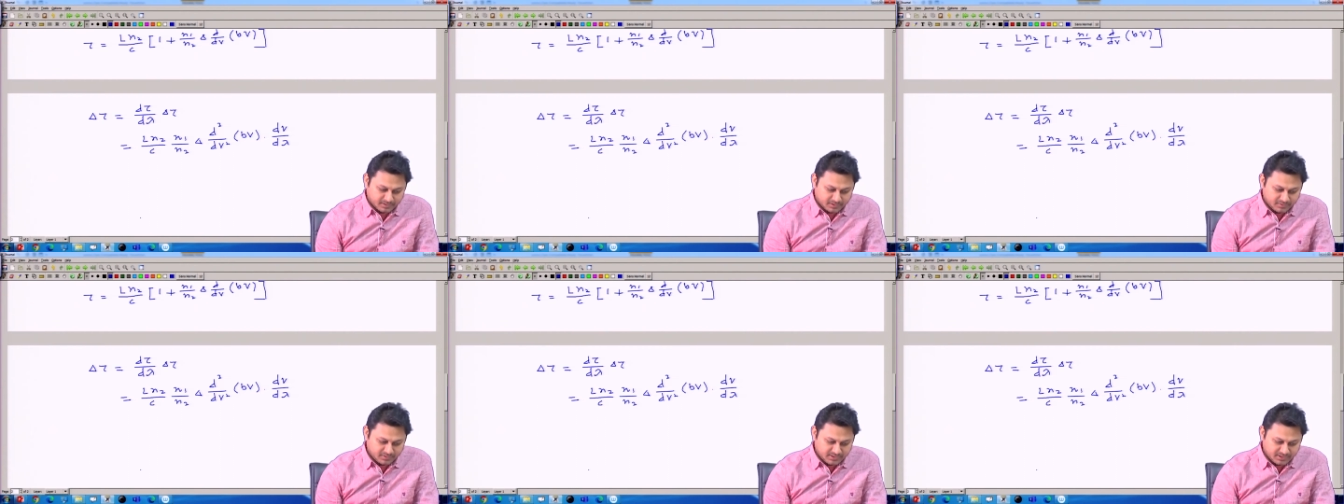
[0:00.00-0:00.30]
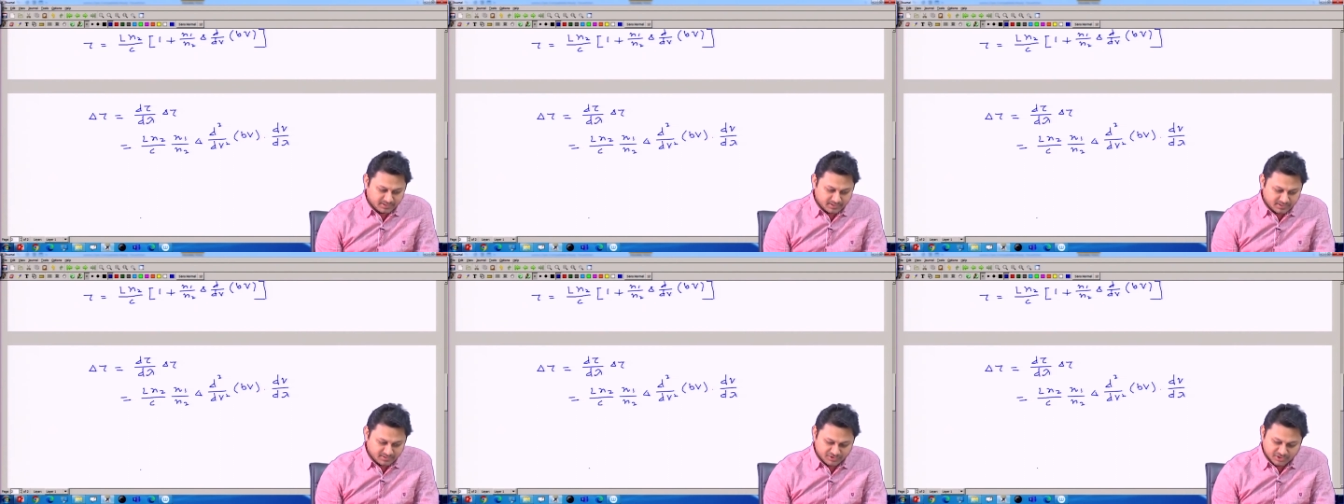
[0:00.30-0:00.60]

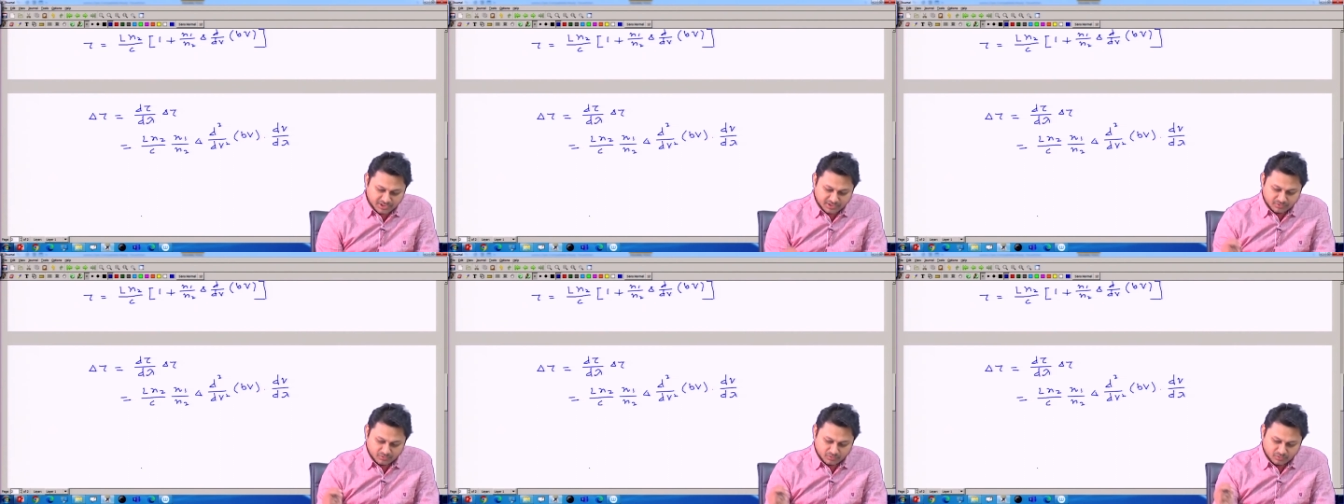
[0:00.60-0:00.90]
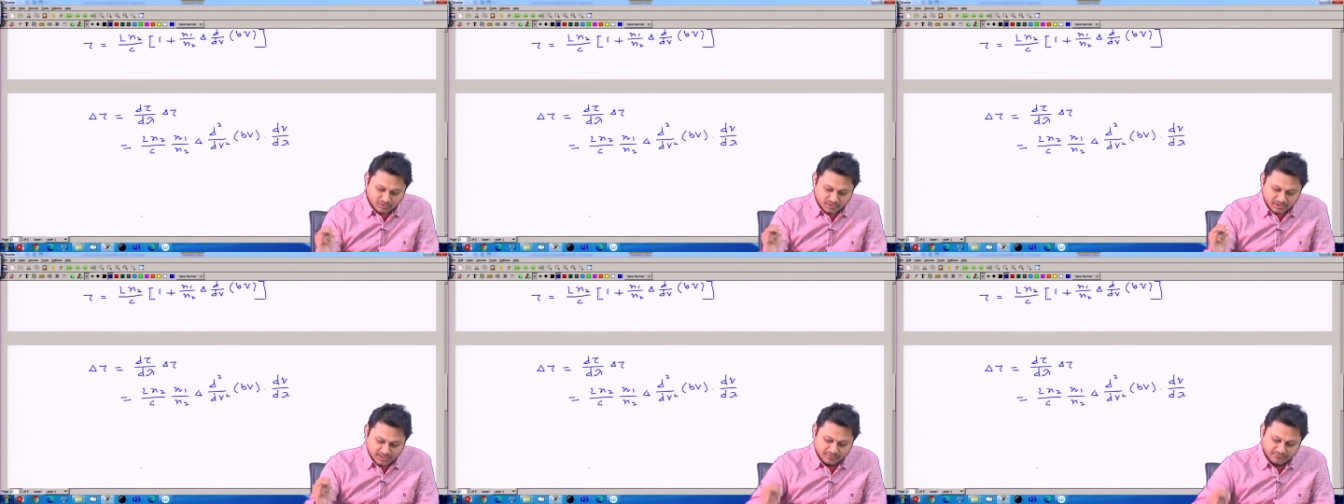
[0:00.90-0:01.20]
using the chain
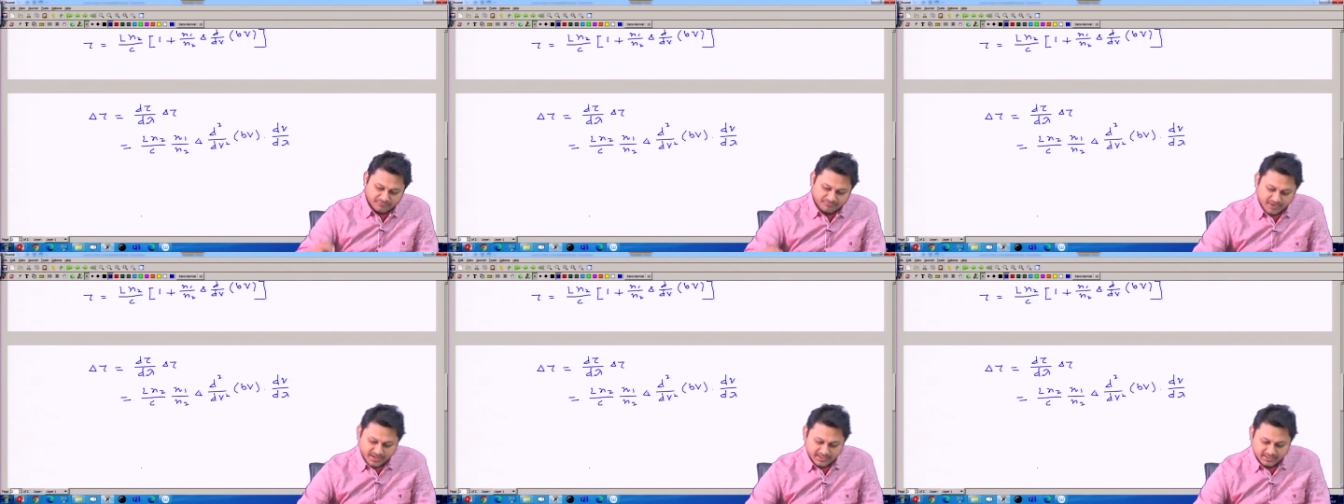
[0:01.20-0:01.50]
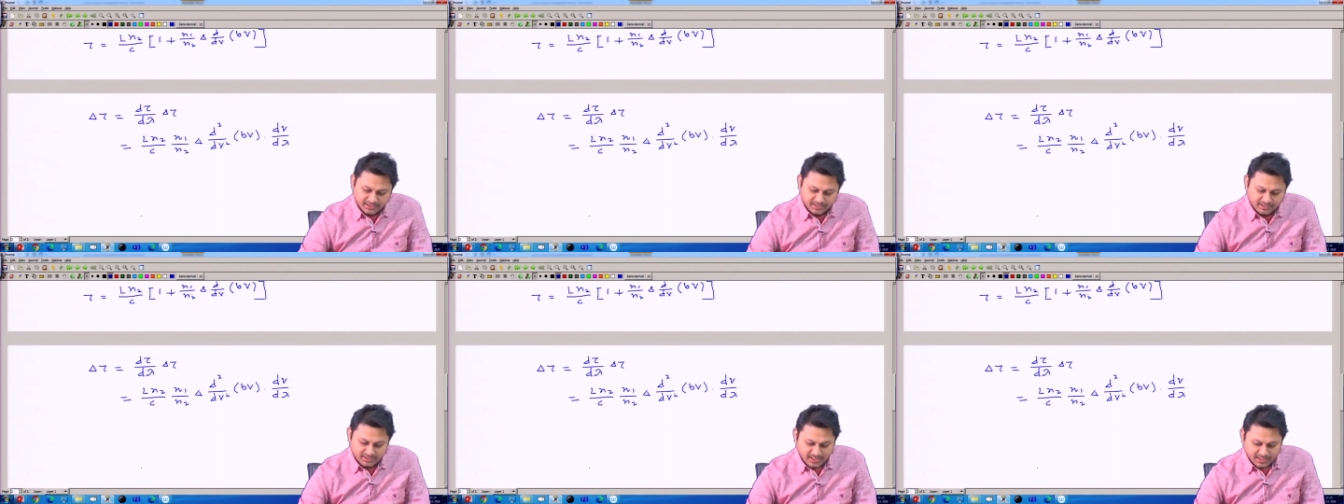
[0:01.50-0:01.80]
rule and
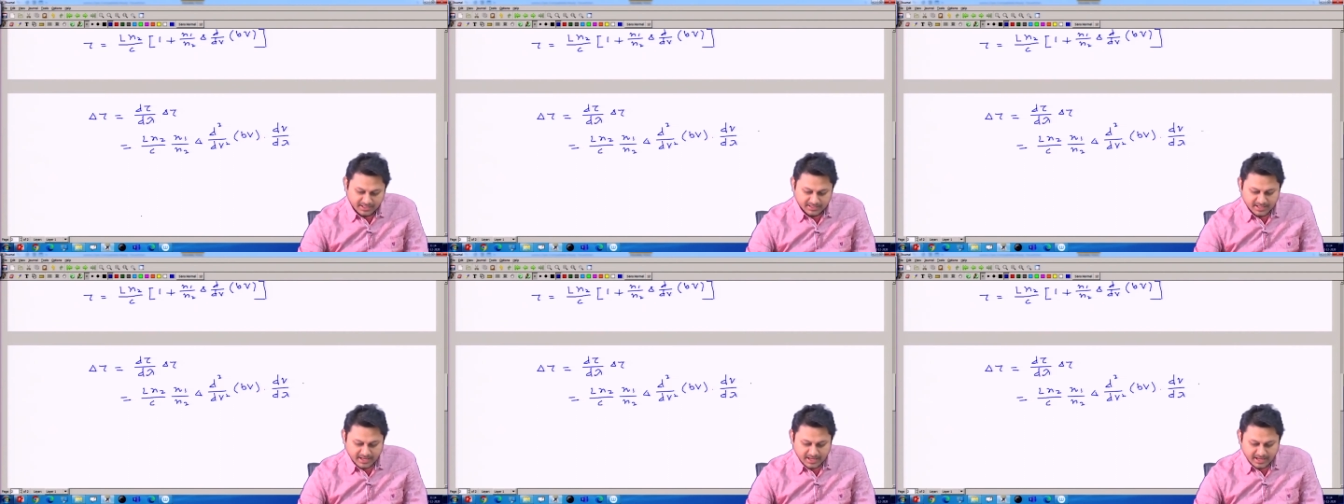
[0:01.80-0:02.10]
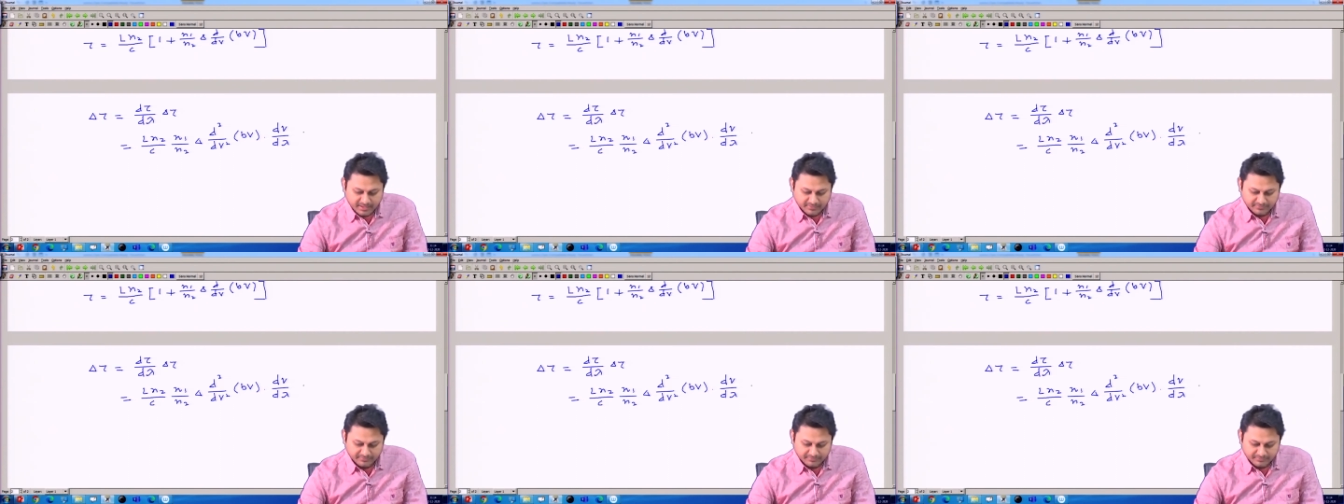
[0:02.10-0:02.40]
finally, I
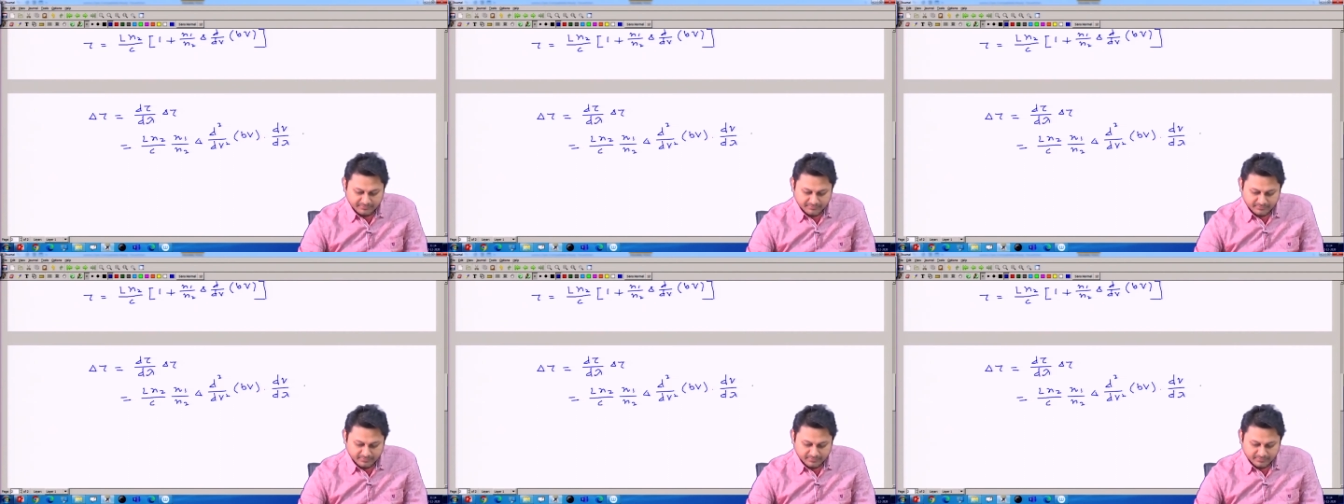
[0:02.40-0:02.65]
have.